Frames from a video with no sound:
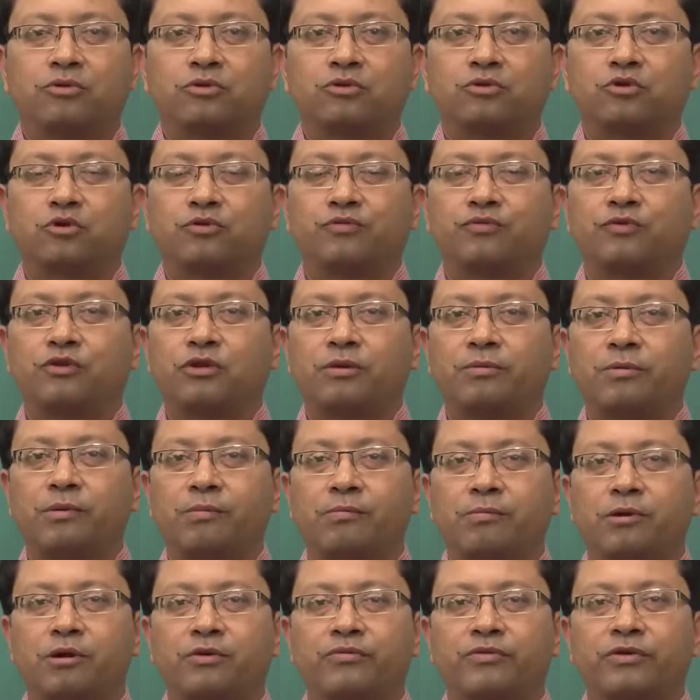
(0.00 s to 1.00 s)
So, if you
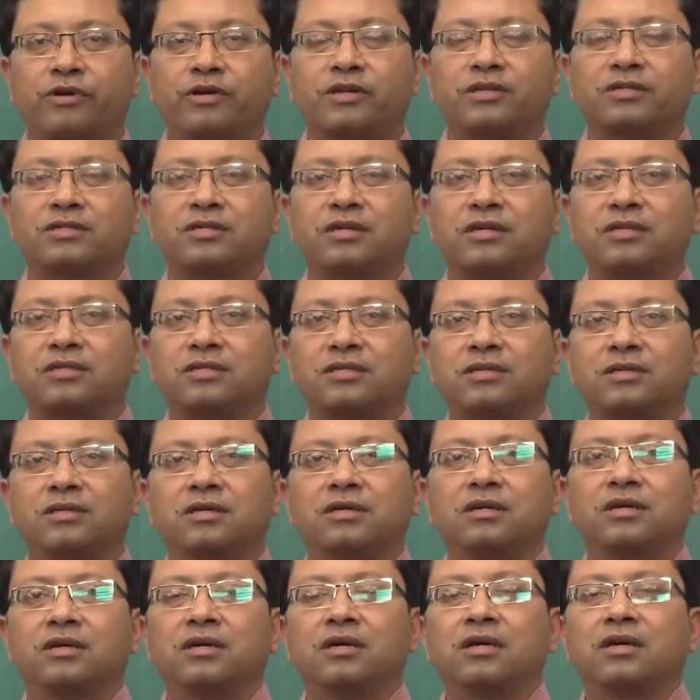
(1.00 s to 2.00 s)
remember, we were discussing
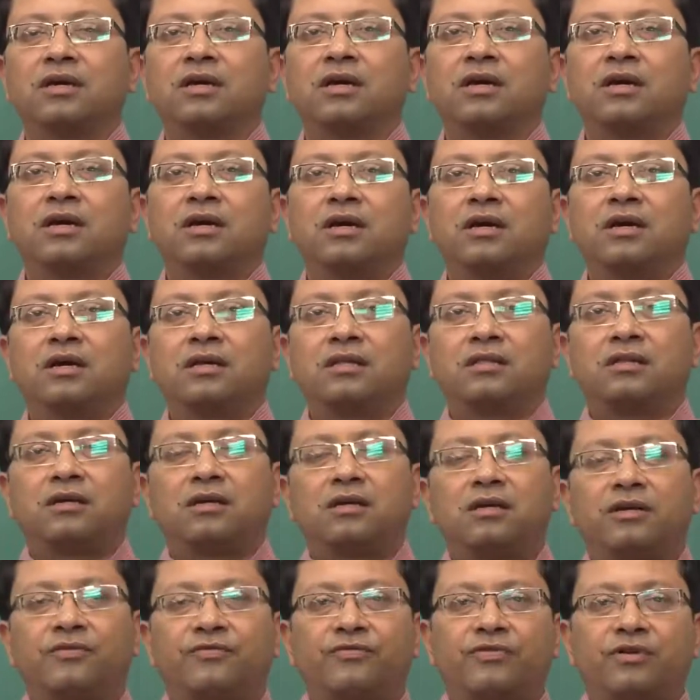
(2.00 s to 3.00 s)
the
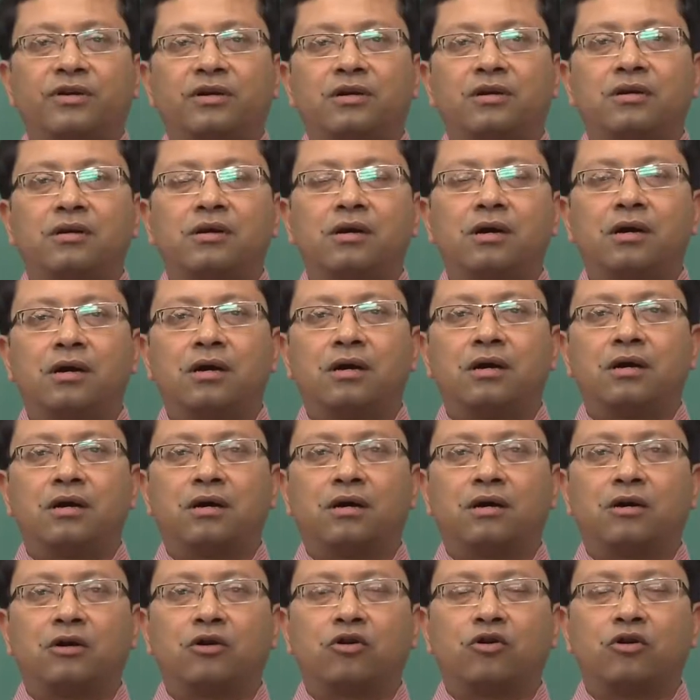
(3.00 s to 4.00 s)
different
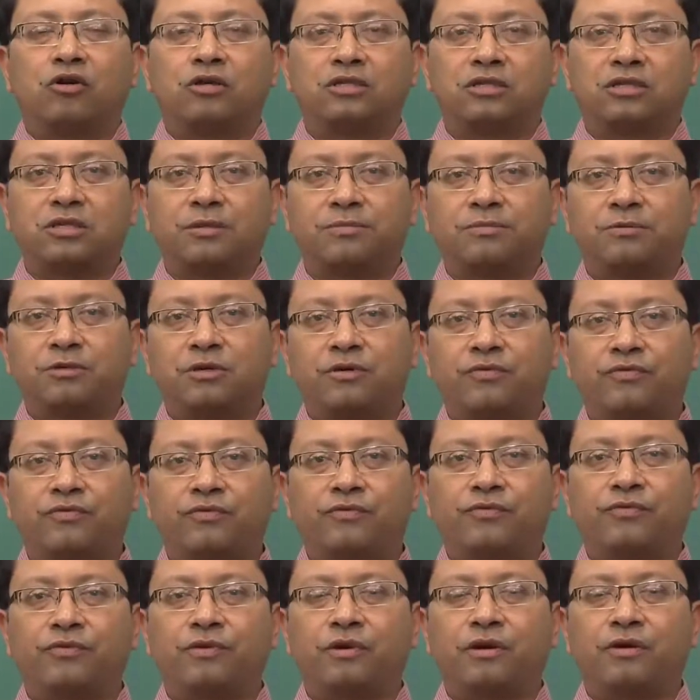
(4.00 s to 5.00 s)
concepts
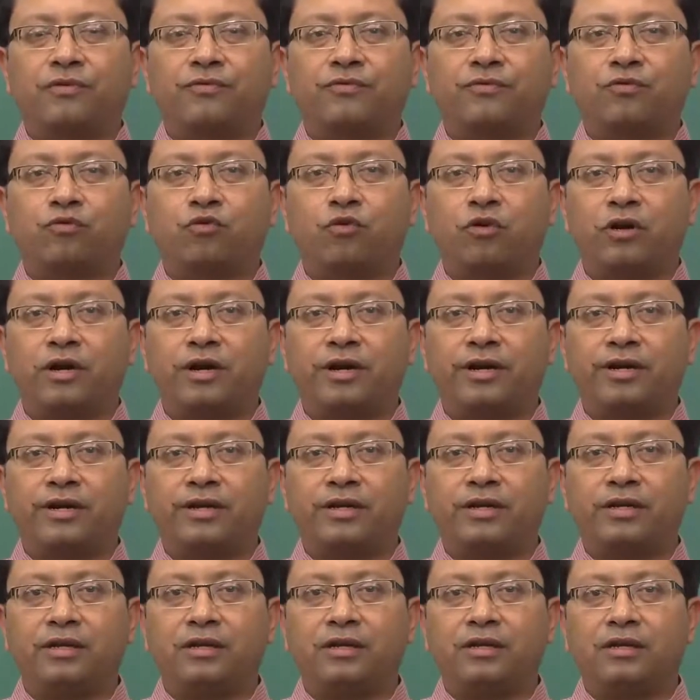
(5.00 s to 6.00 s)
of
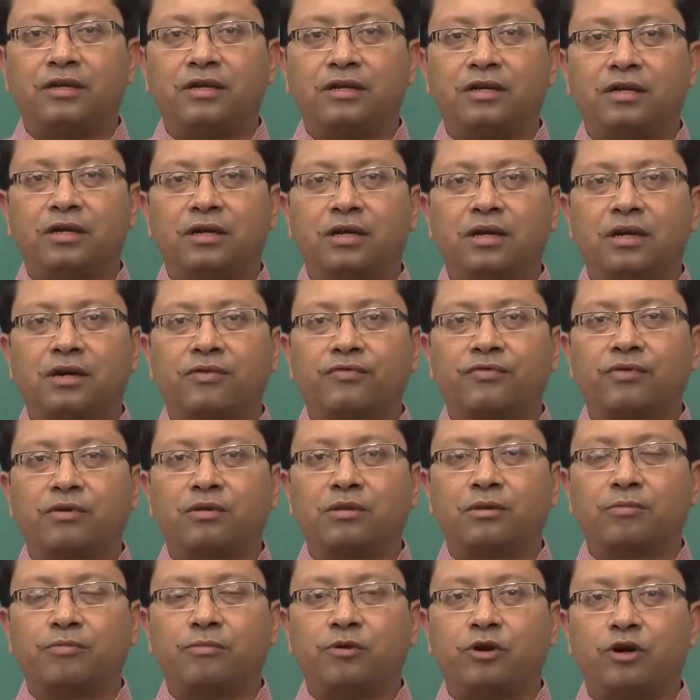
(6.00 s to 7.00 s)
quality
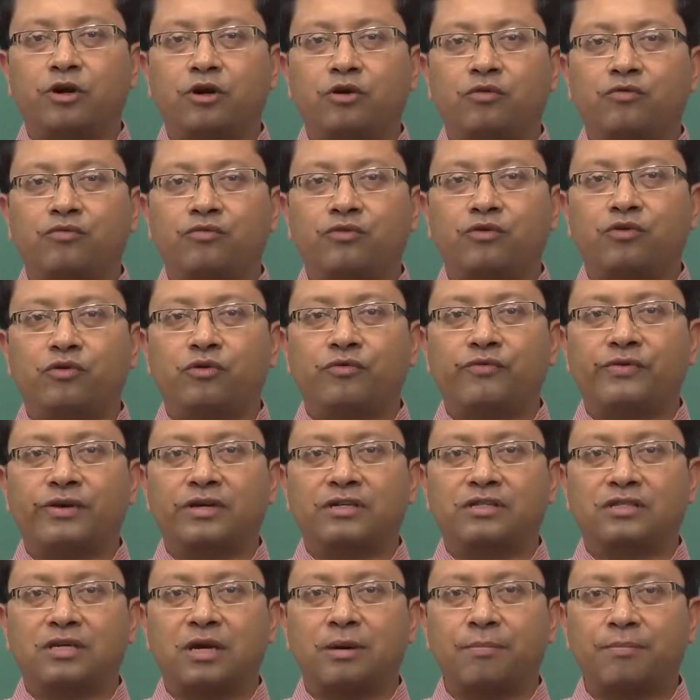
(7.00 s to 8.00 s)
from the point of view of
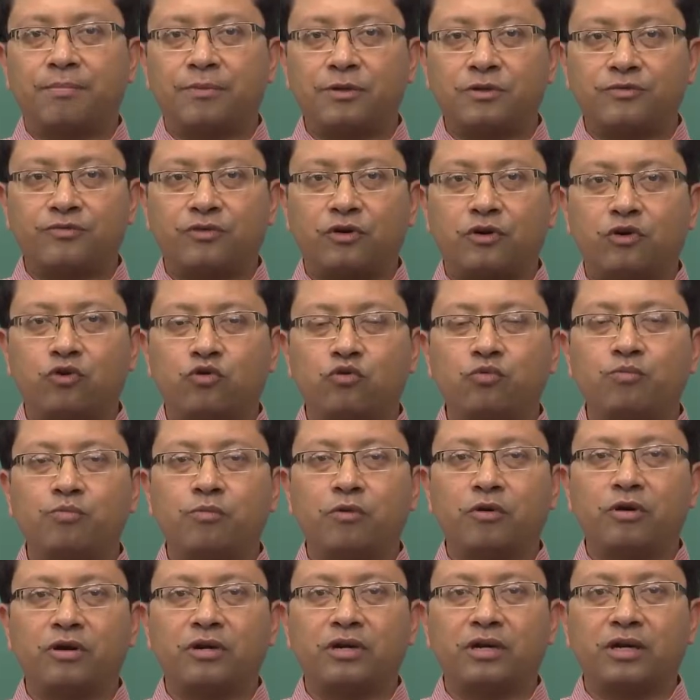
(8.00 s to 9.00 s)
examples for
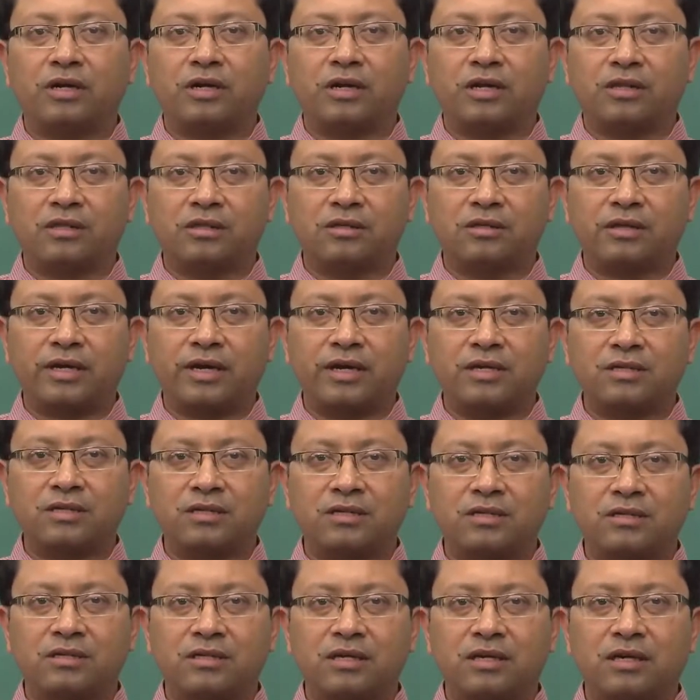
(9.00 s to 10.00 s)
DuPont and other
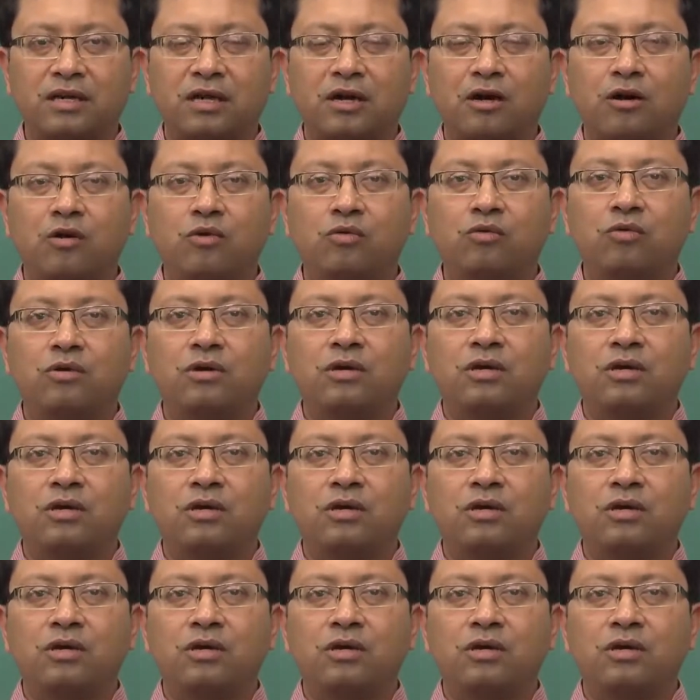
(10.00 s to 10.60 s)
cases, and how